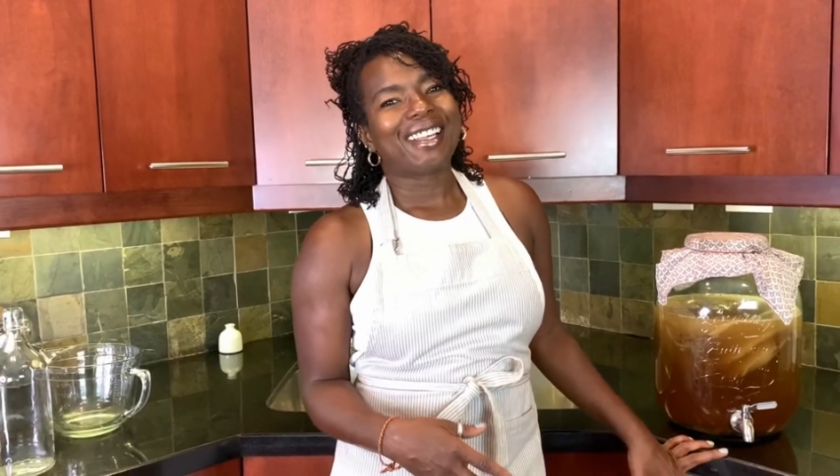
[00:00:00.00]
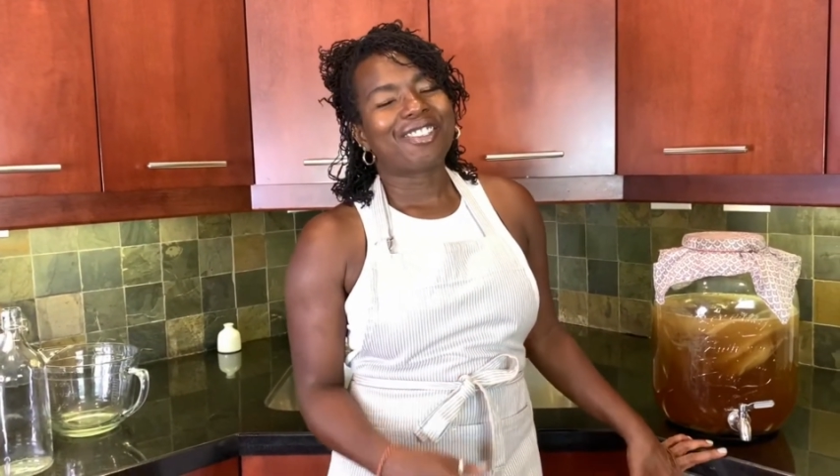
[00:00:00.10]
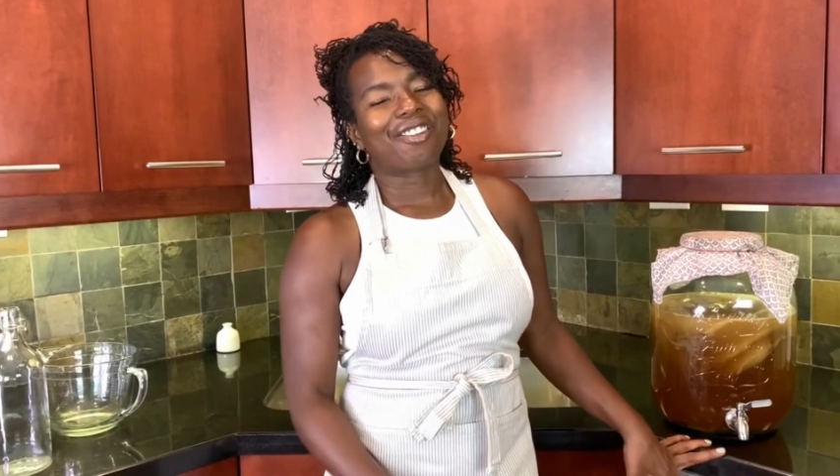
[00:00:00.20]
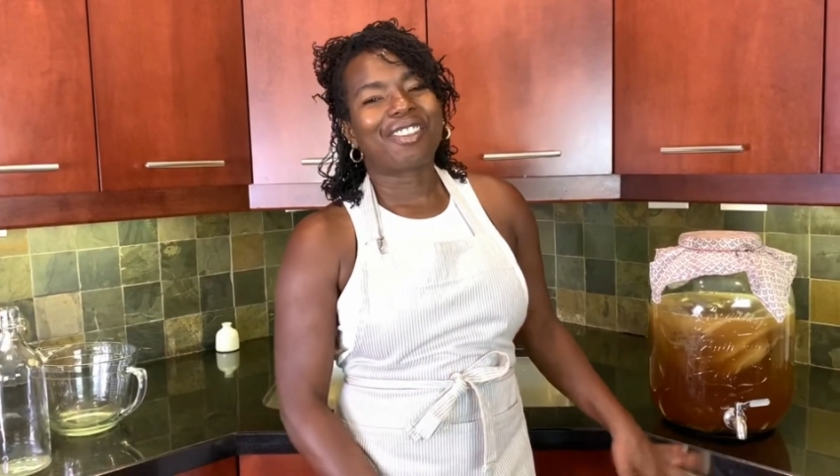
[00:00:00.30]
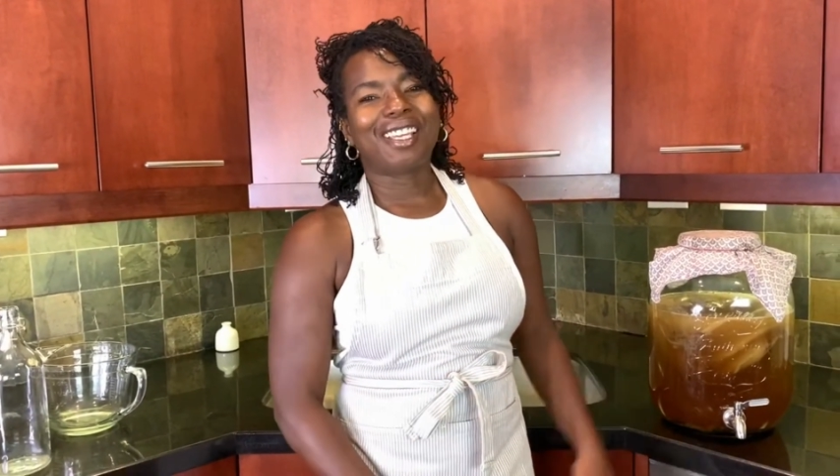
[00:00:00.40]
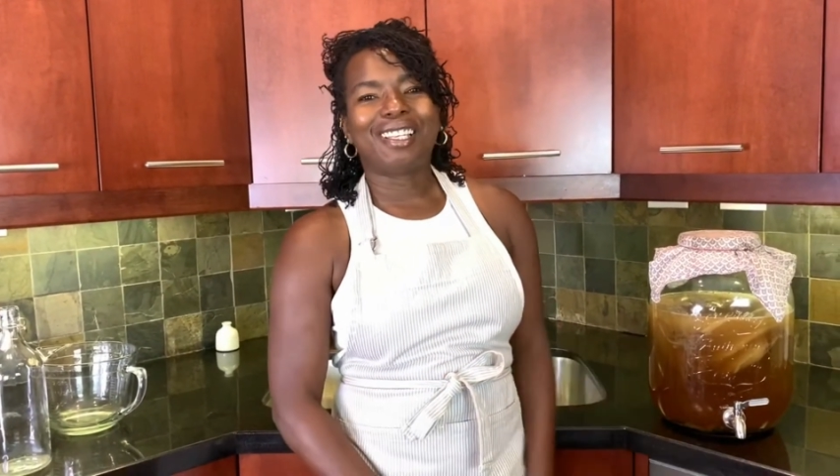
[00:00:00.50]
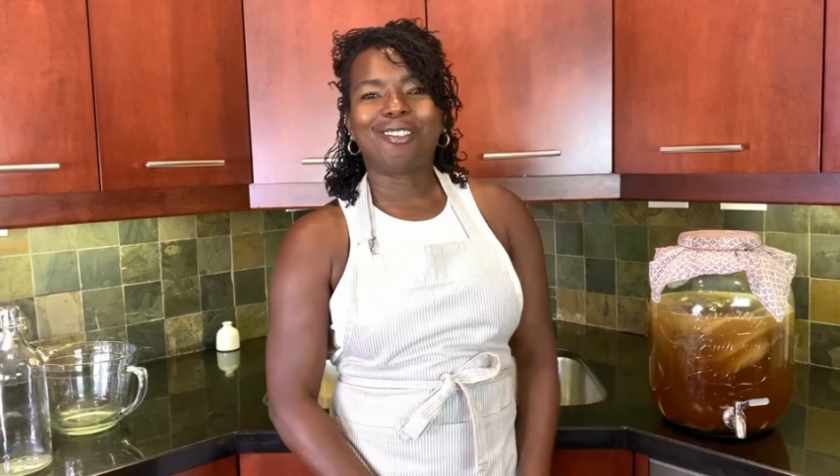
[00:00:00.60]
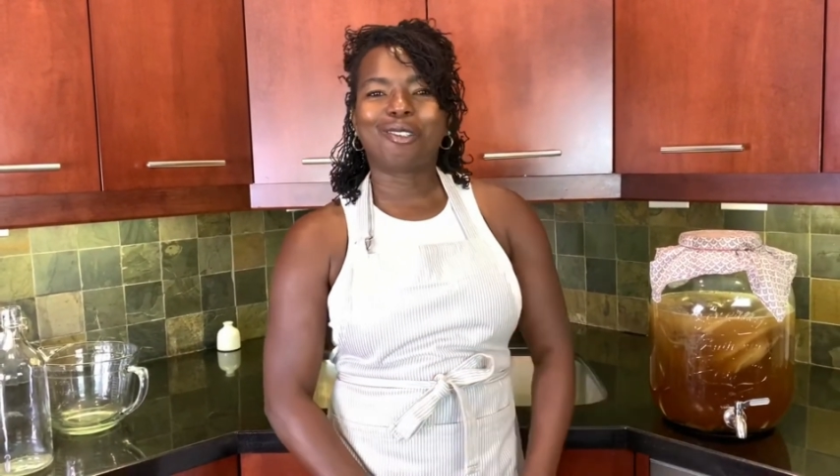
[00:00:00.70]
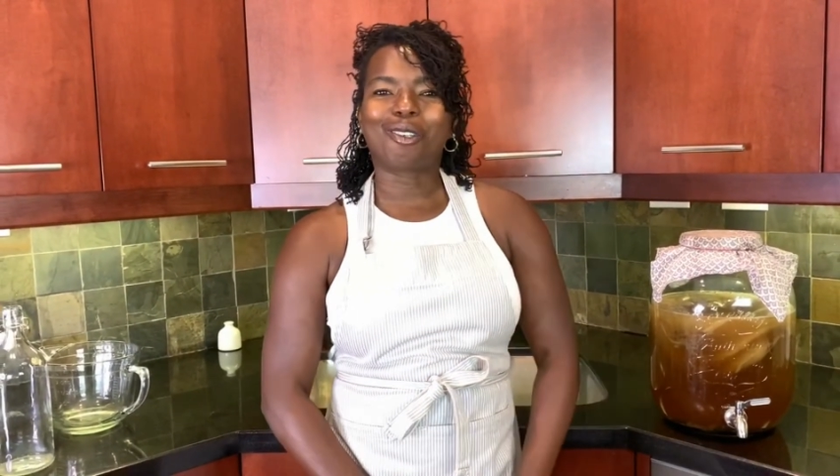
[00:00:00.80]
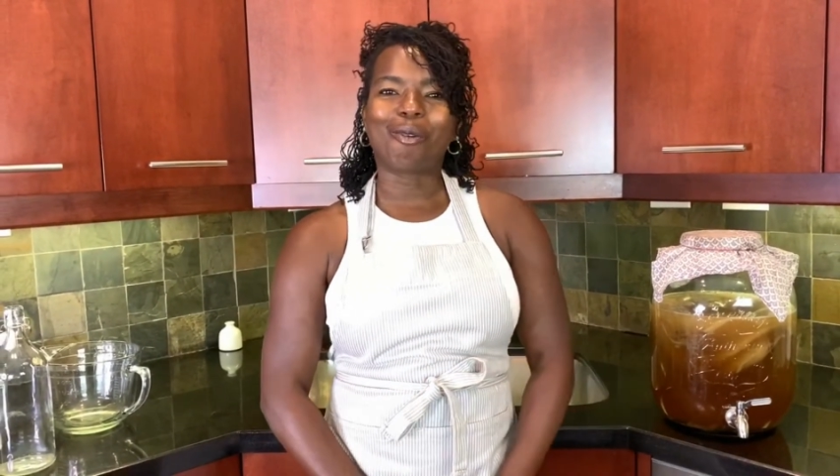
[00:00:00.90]
So thank you
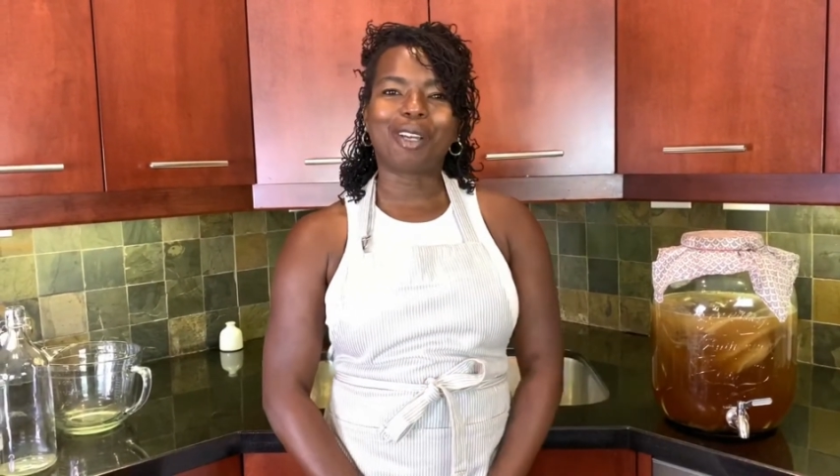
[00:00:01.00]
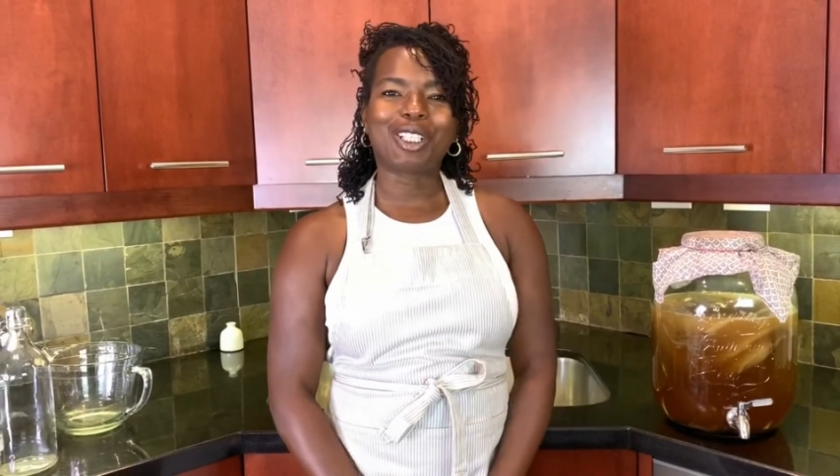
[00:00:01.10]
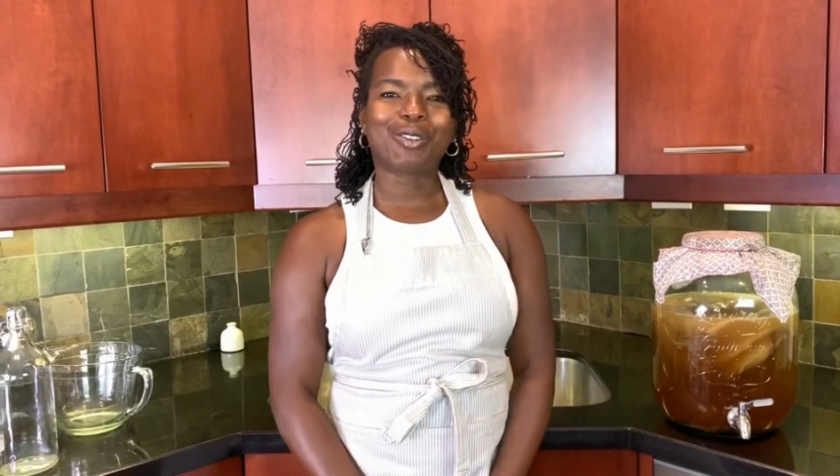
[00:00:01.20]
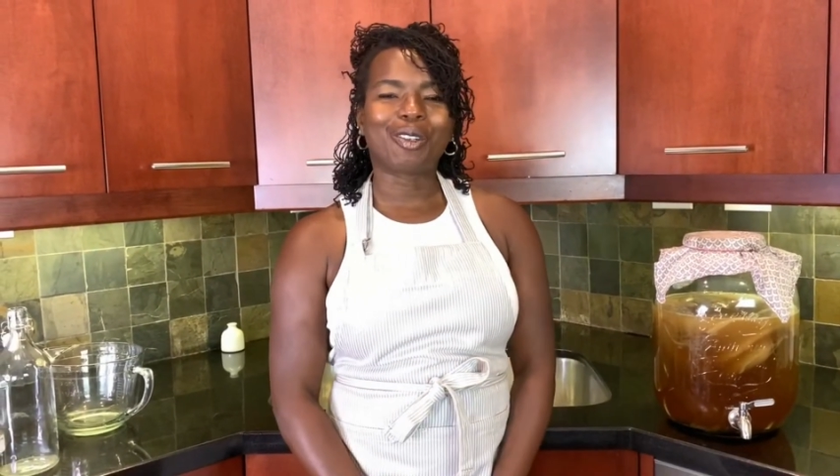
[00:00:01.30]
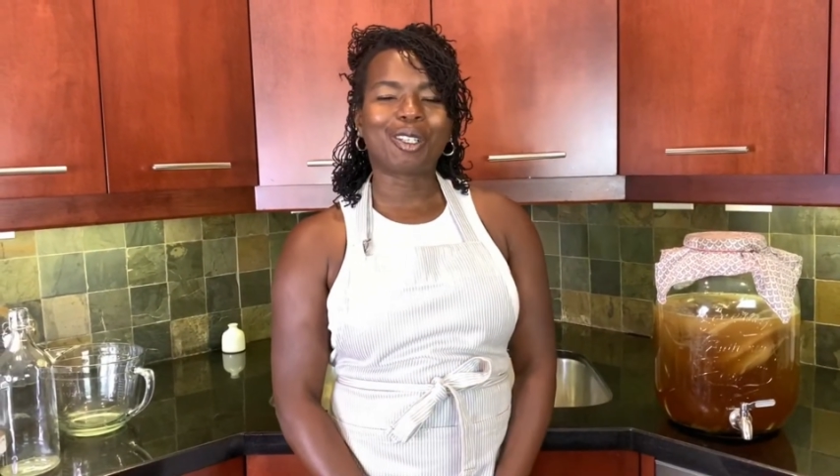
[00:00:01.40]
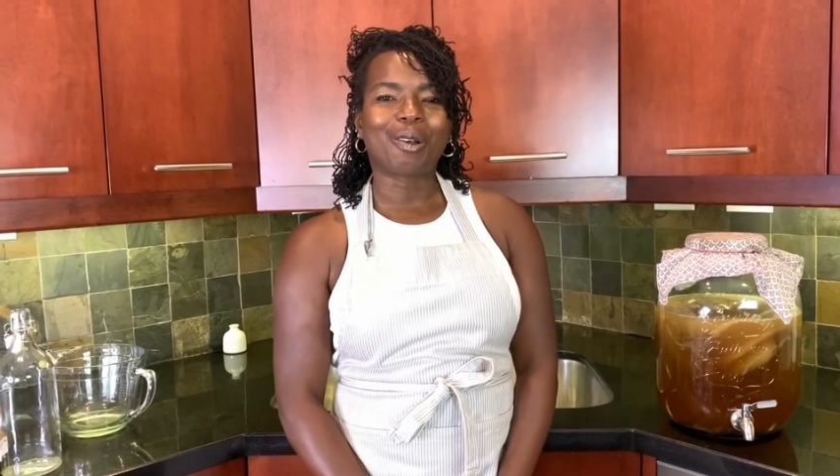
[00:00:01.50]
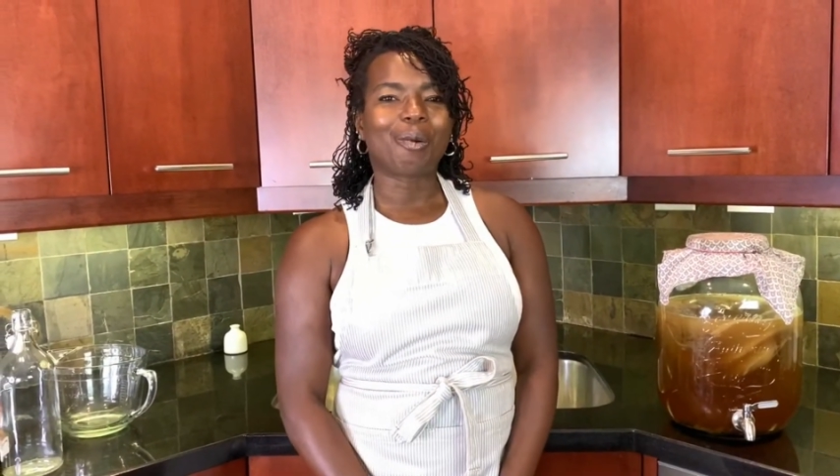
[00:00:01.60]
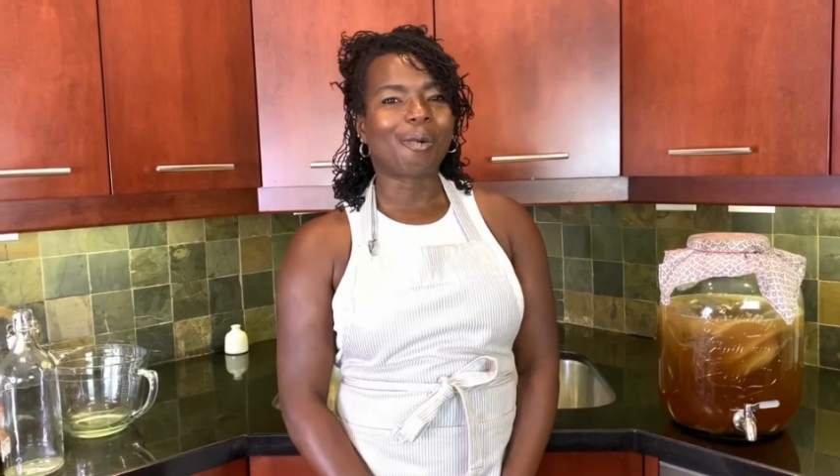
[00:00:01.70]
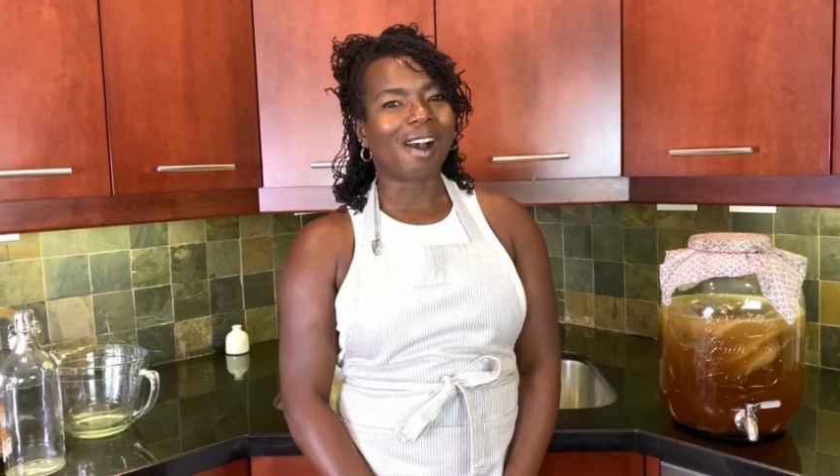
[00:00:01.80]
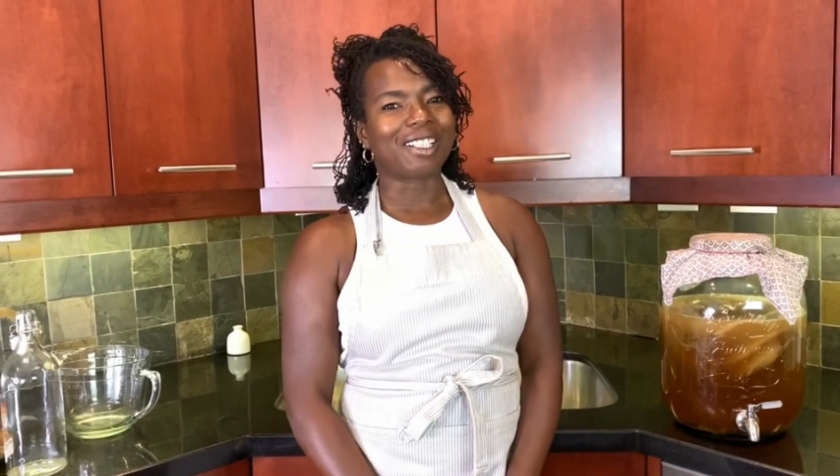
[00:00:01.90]
so much for
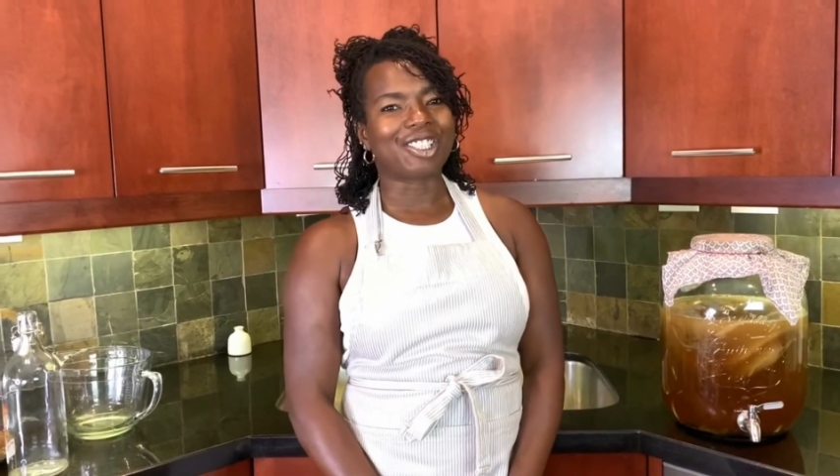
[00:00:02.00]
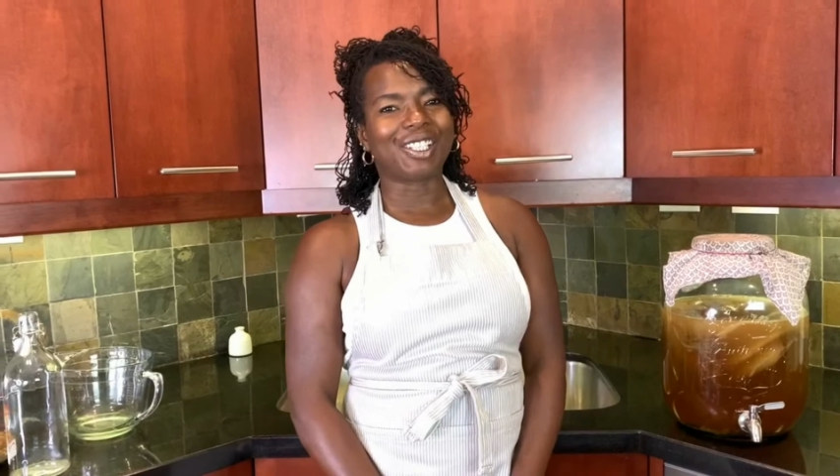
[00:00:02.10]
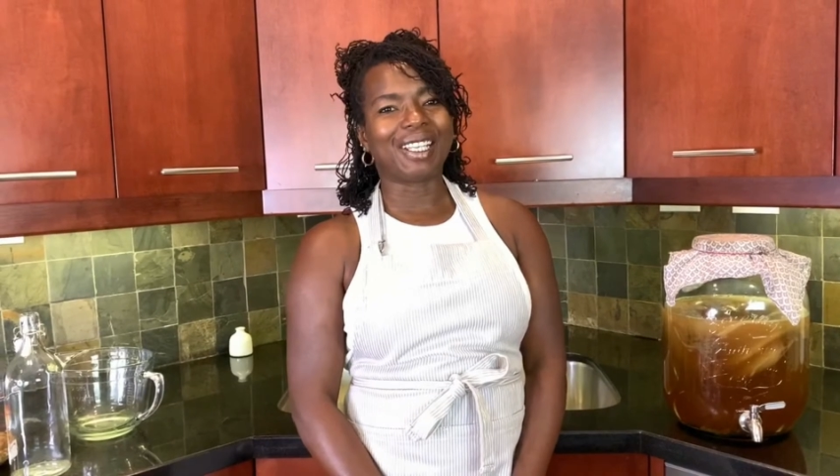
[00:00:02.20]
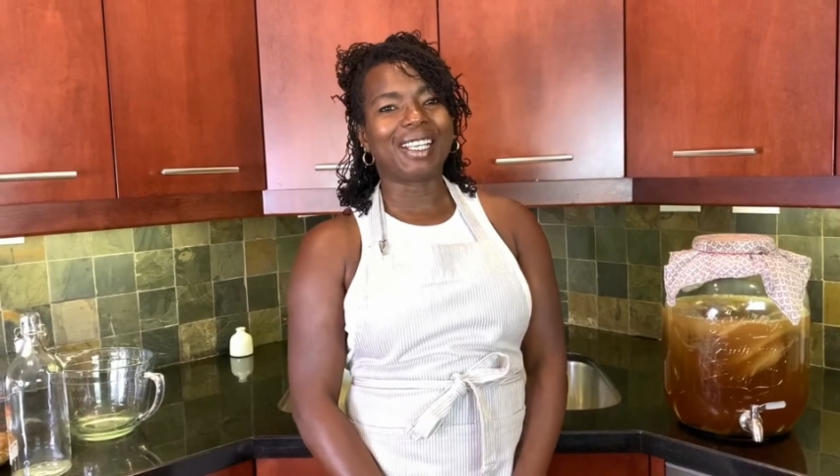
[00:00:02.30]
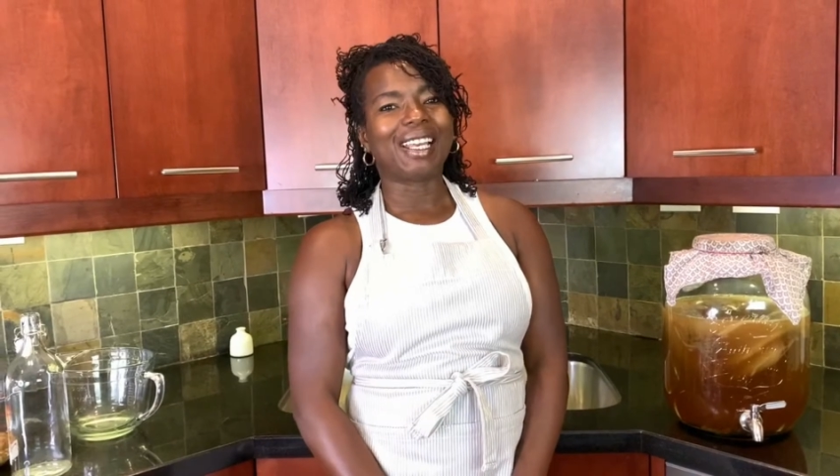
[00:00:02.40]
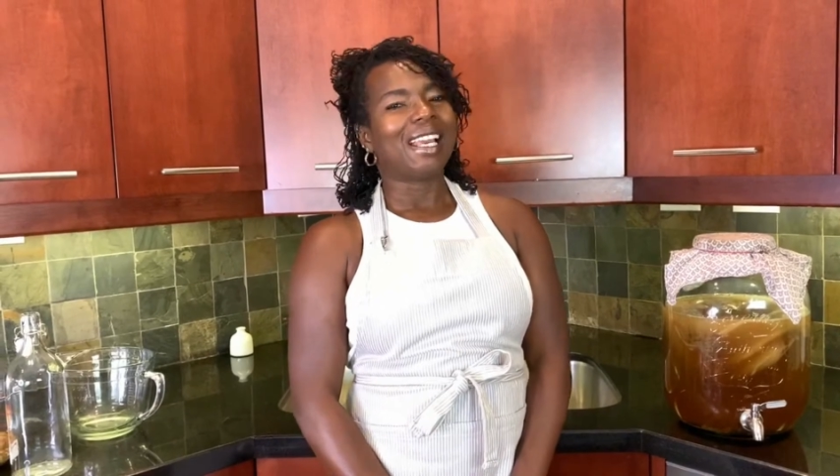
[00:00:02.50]
watching,